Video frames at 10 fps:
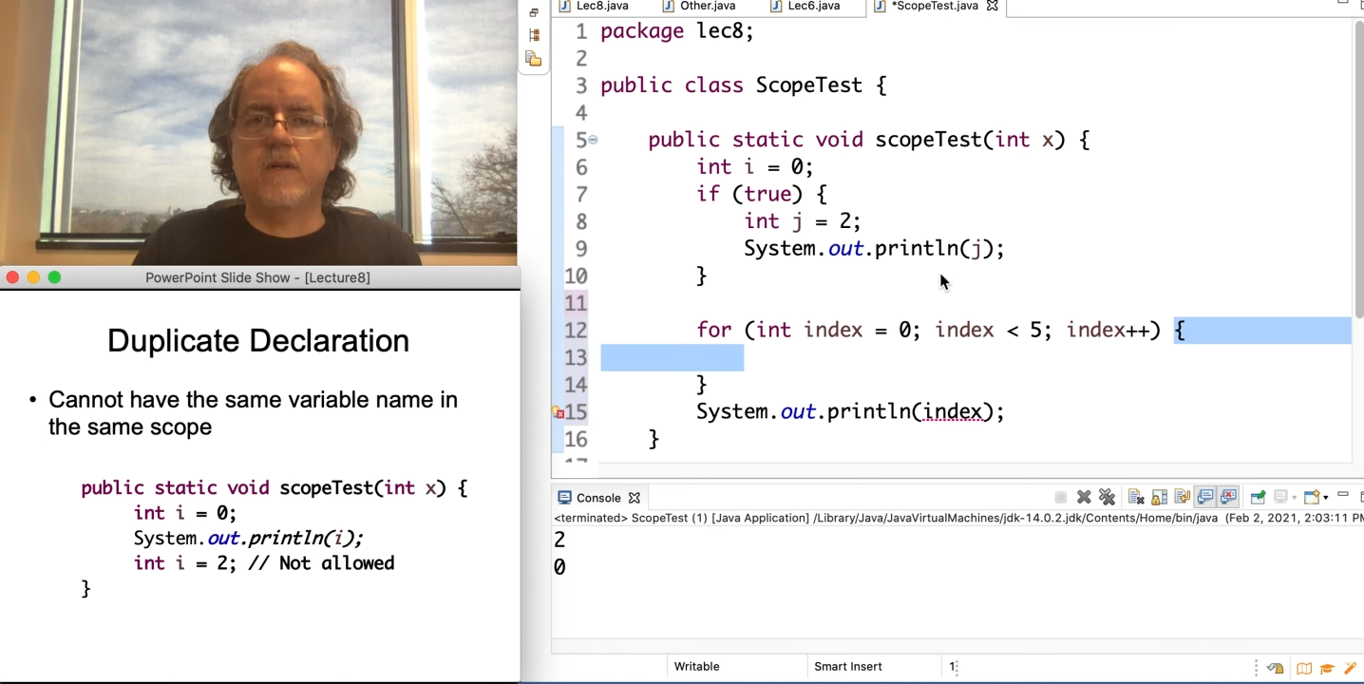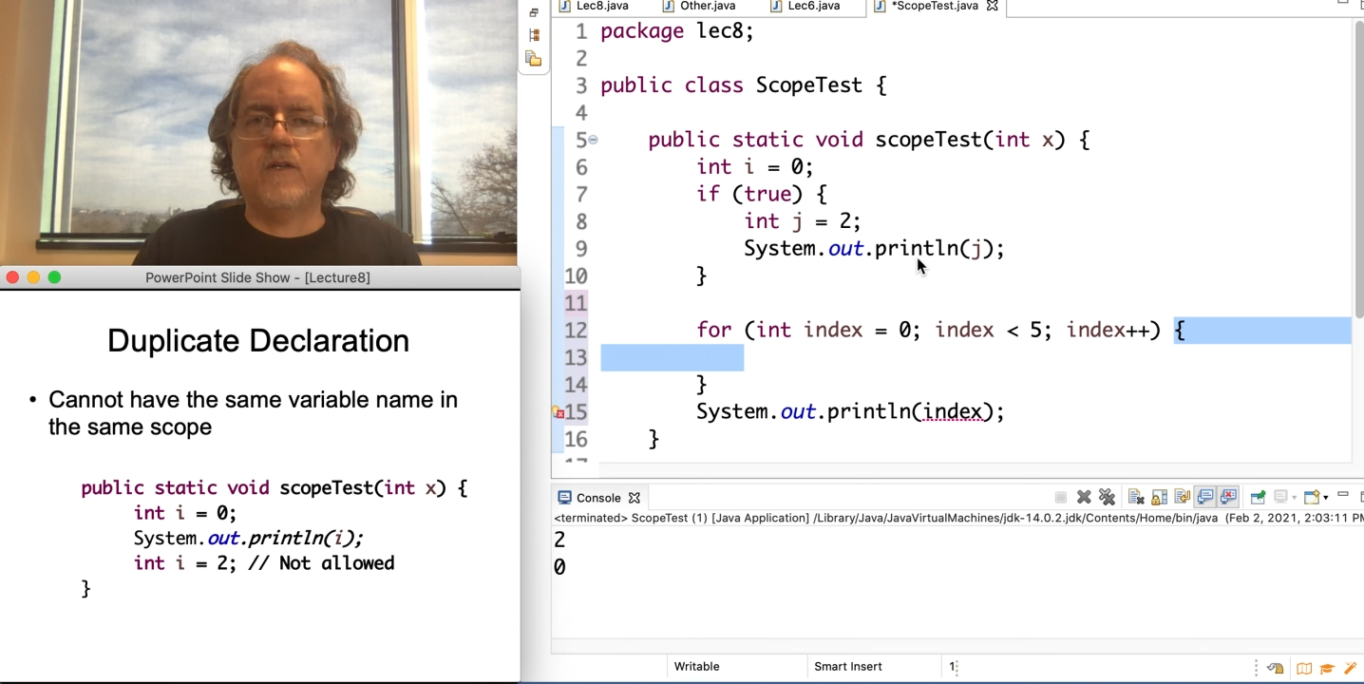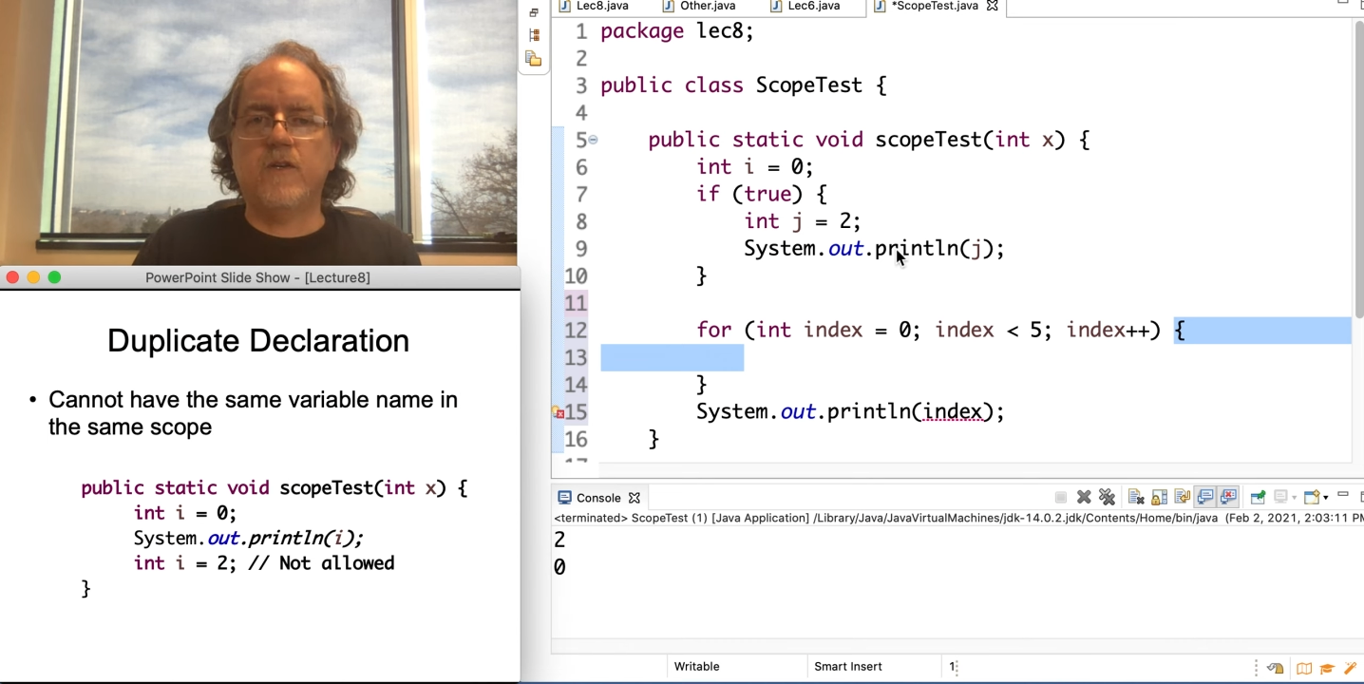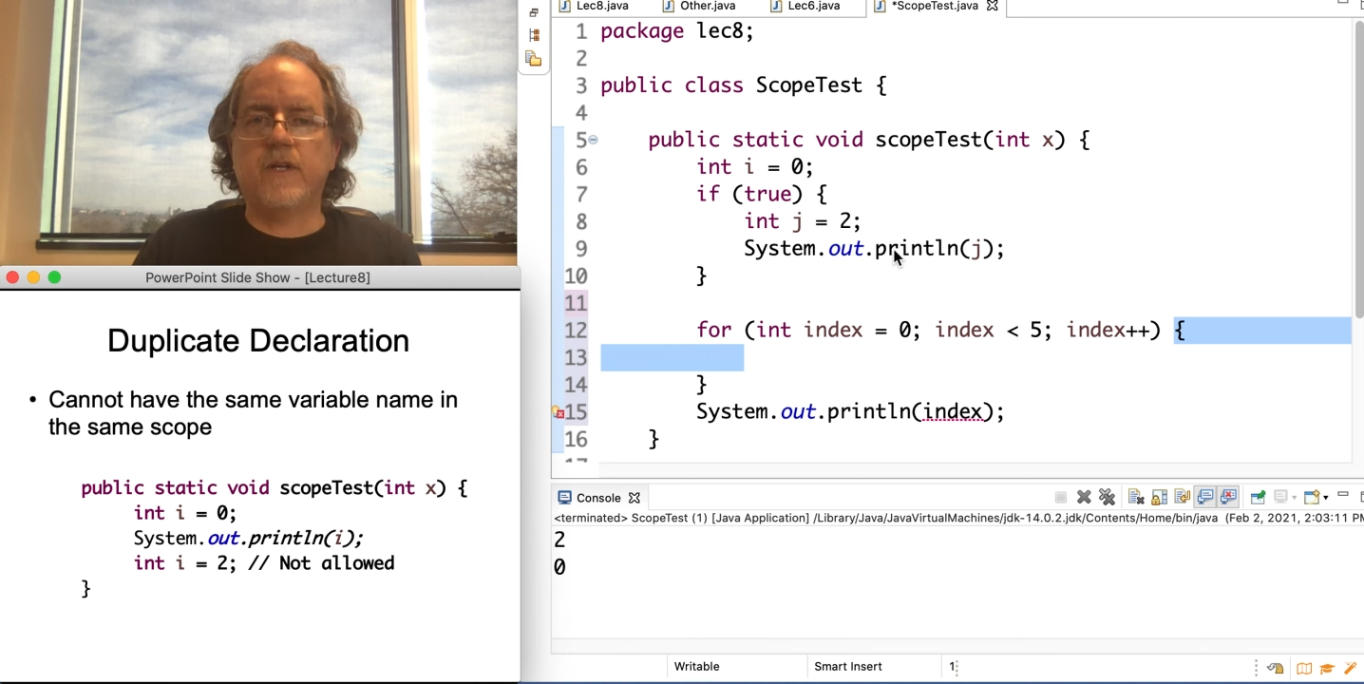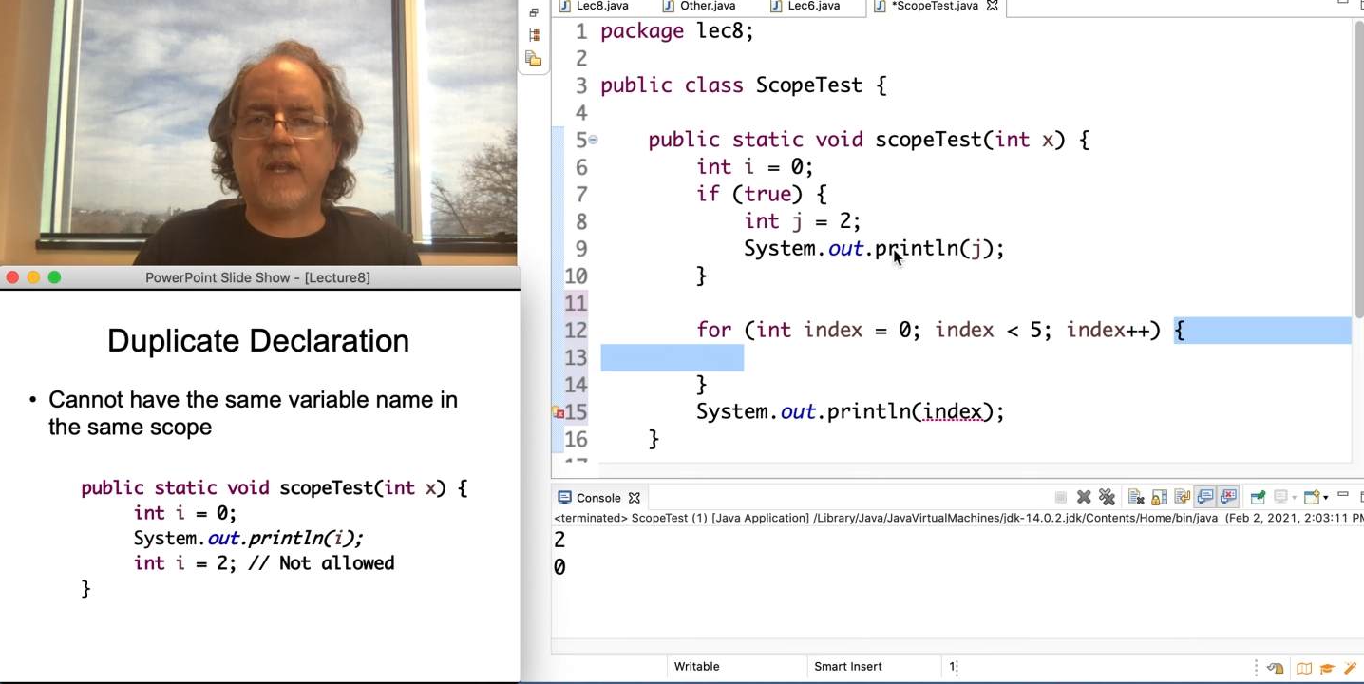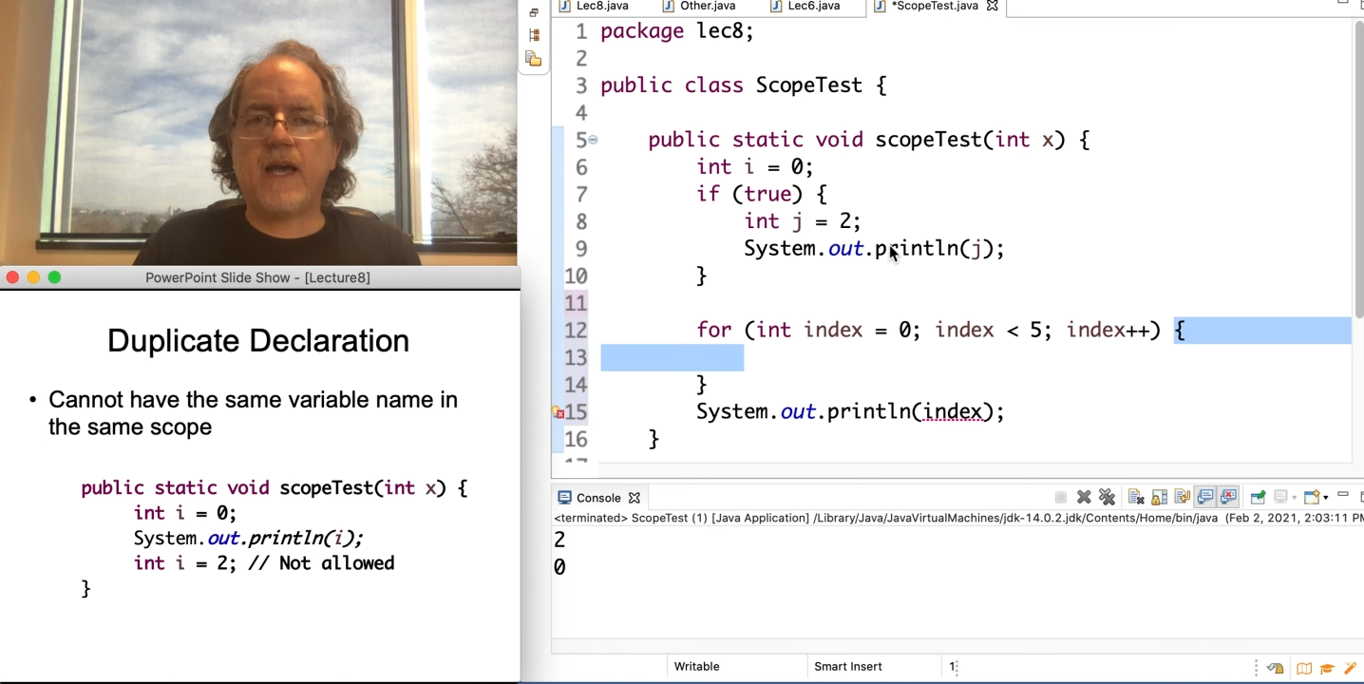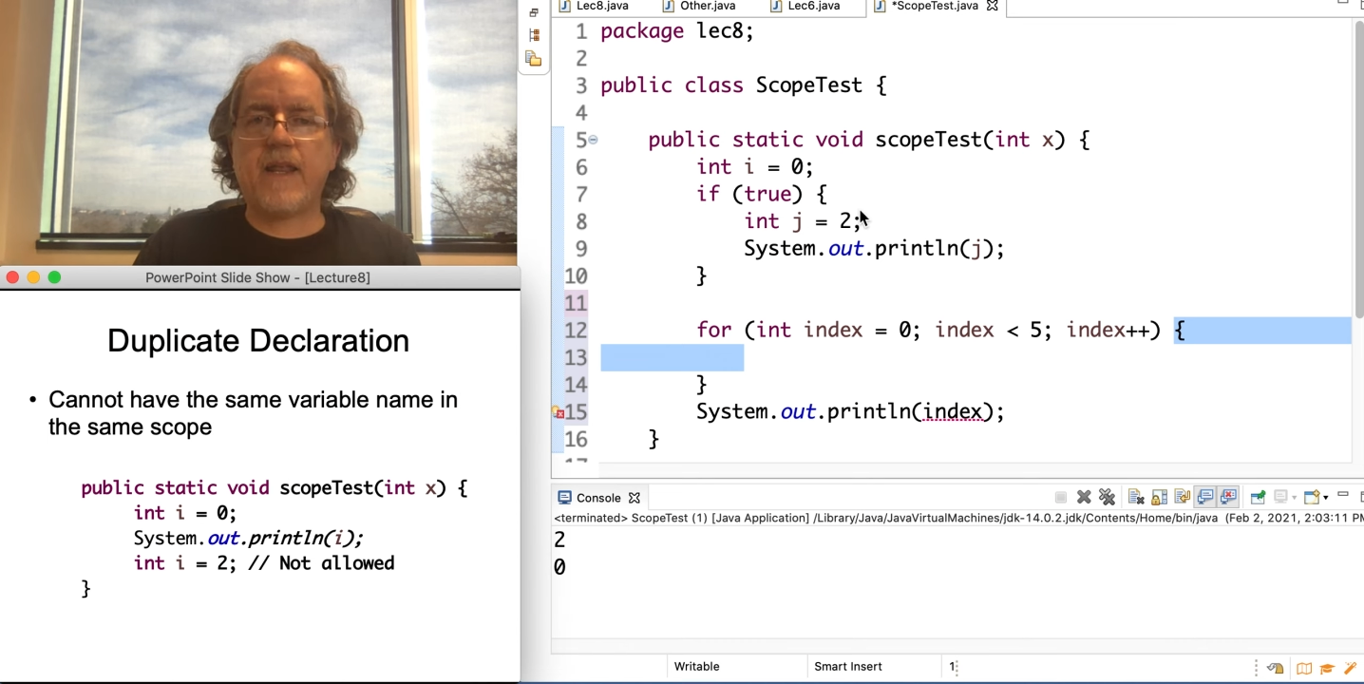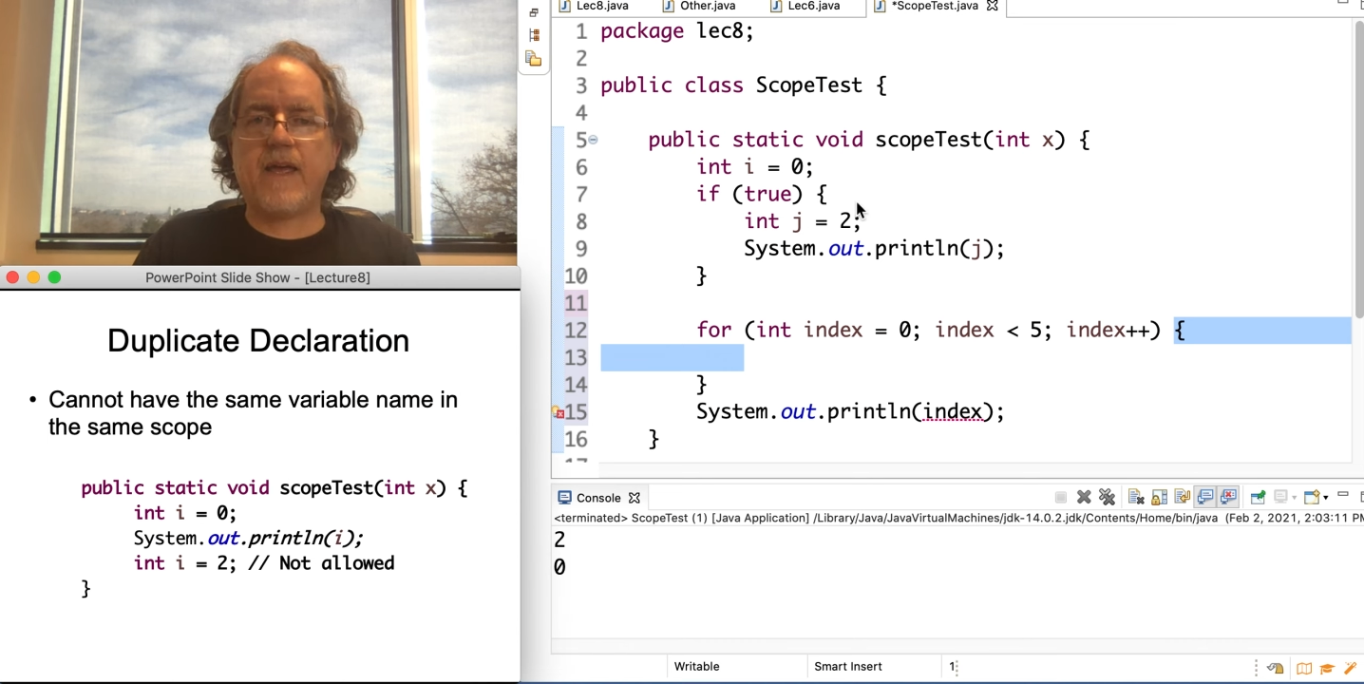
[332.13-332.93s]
You cannot